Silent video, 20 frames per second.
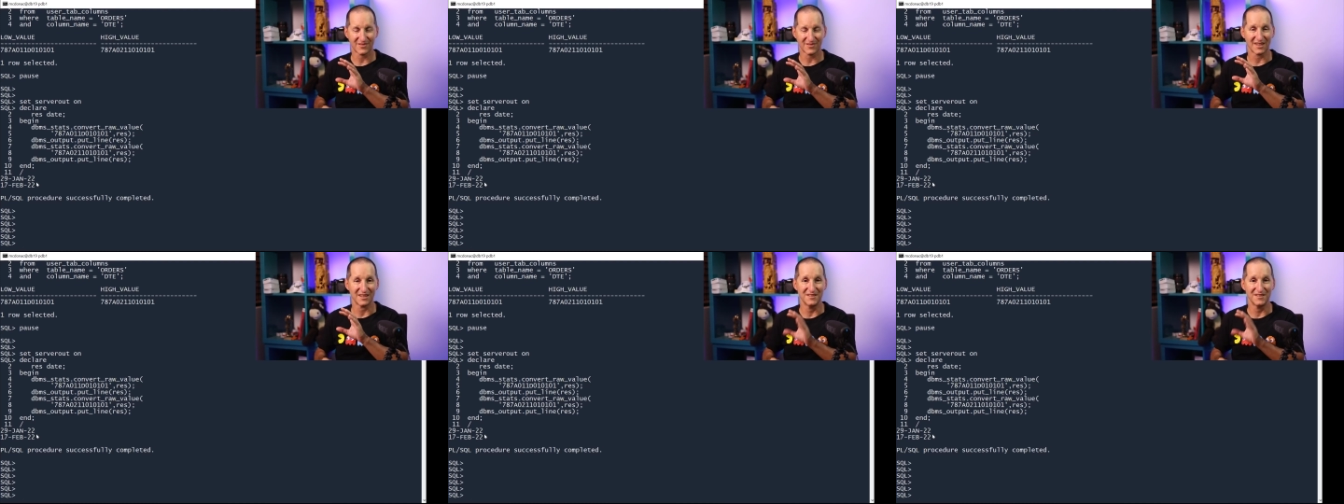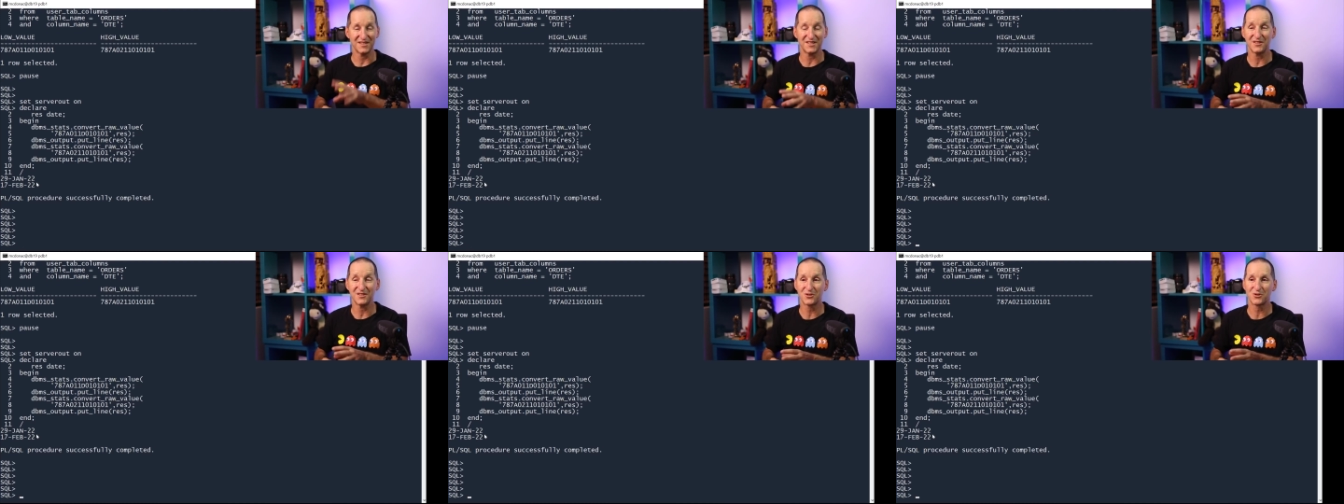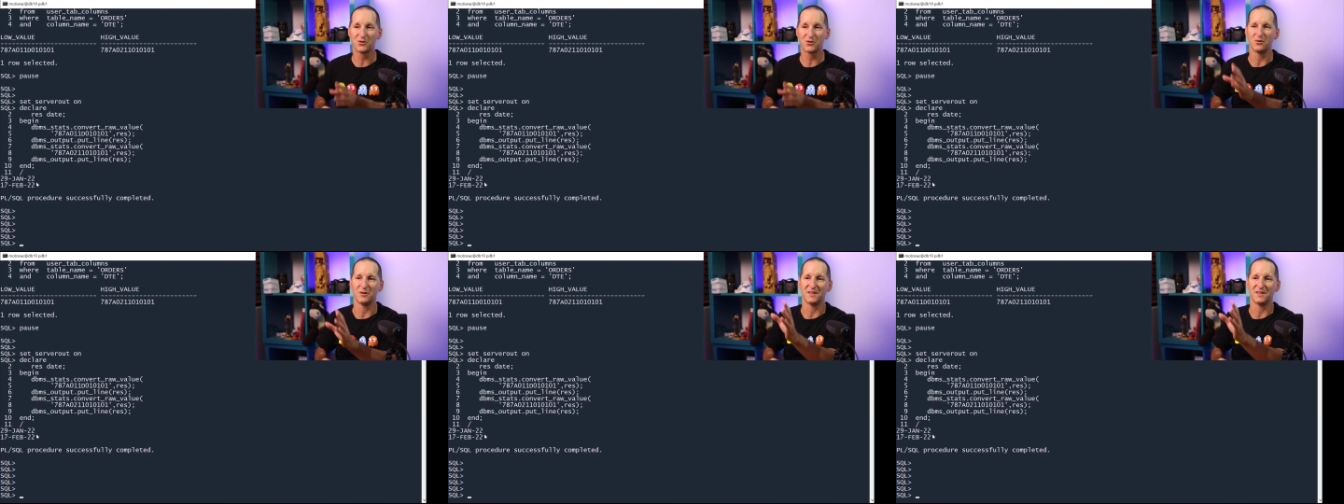This is
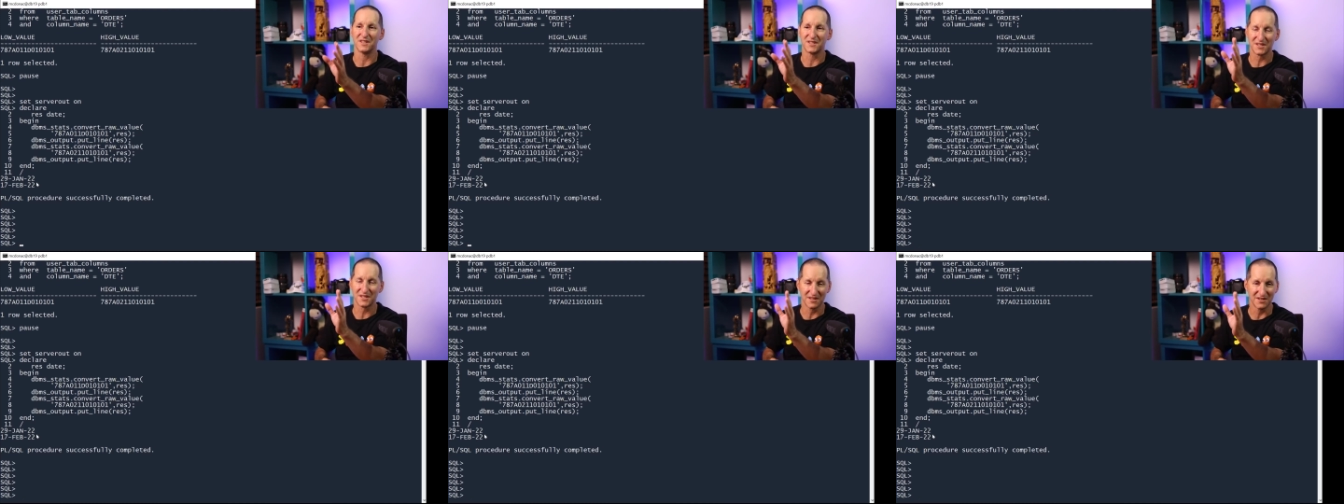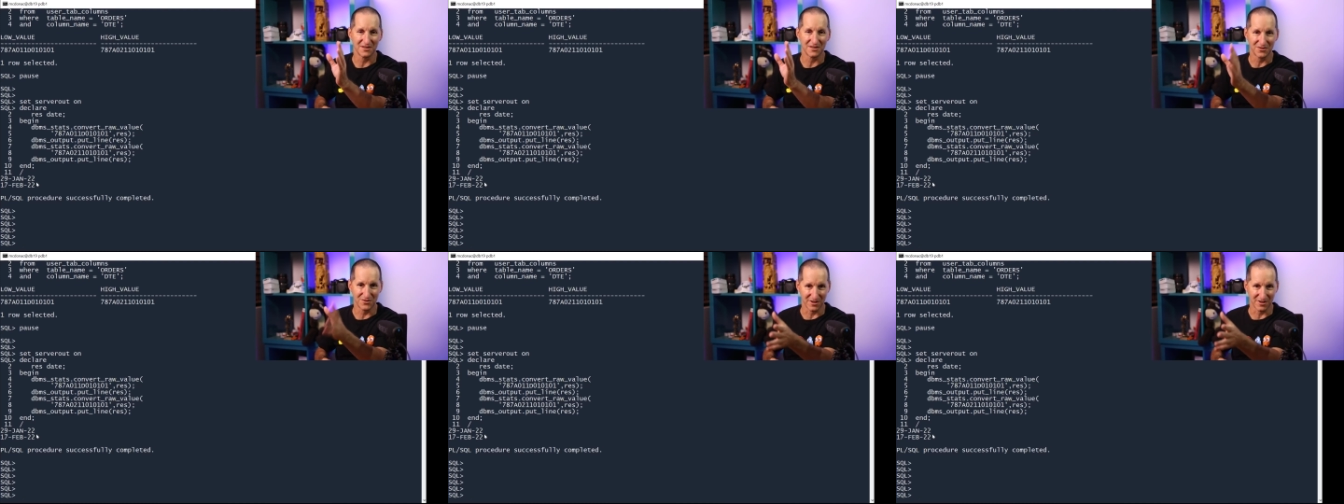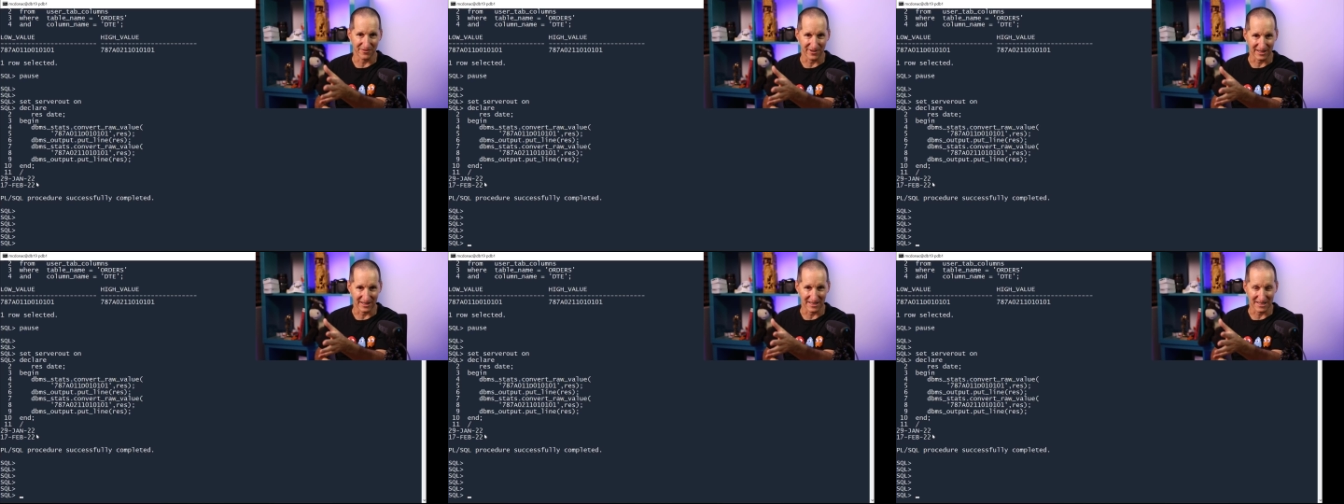true in this
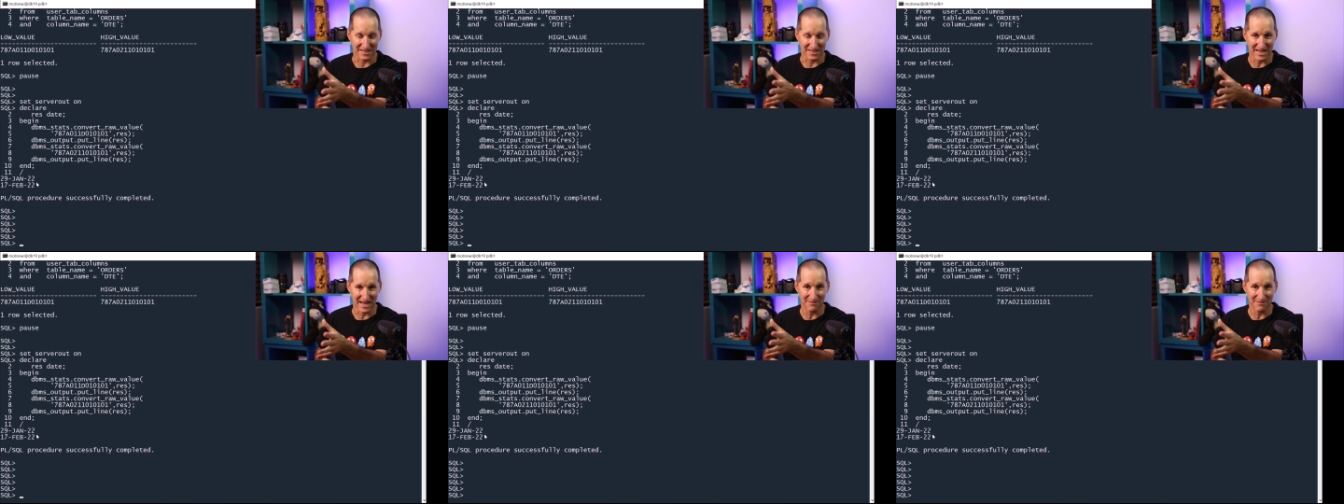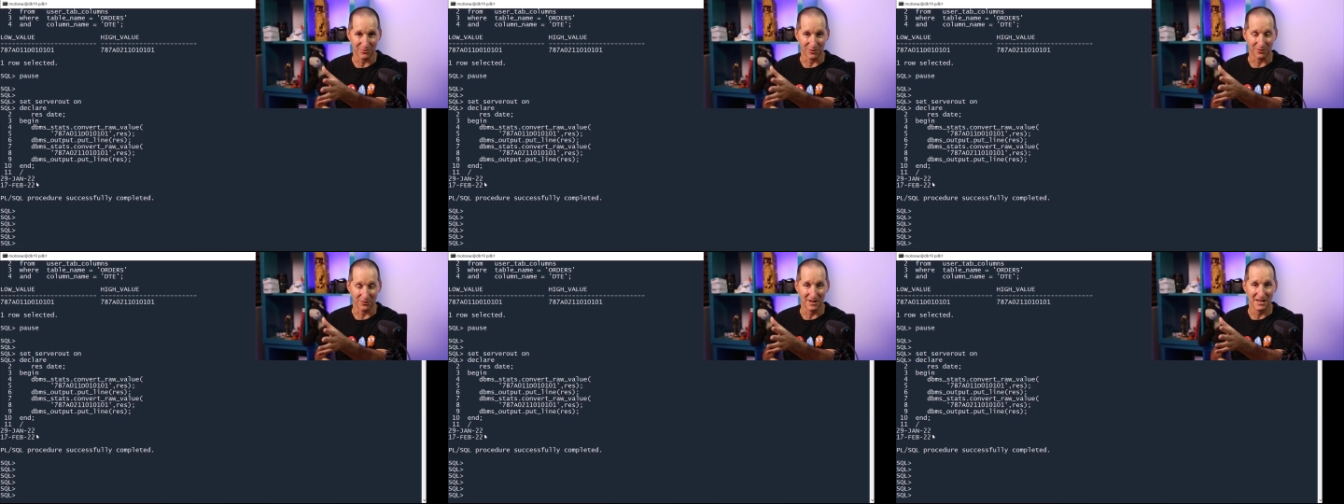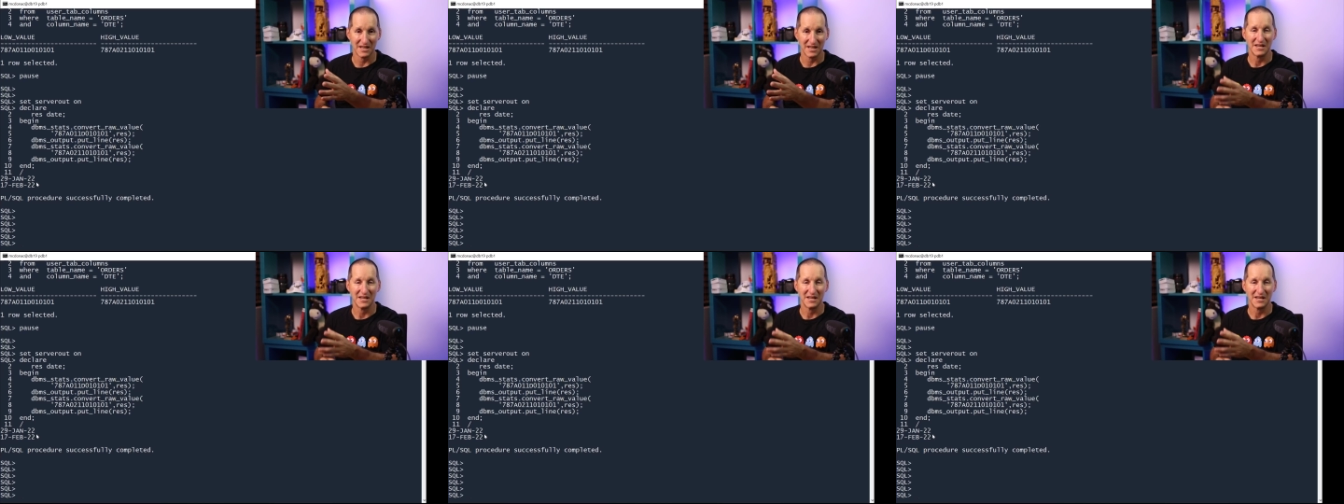trivial example.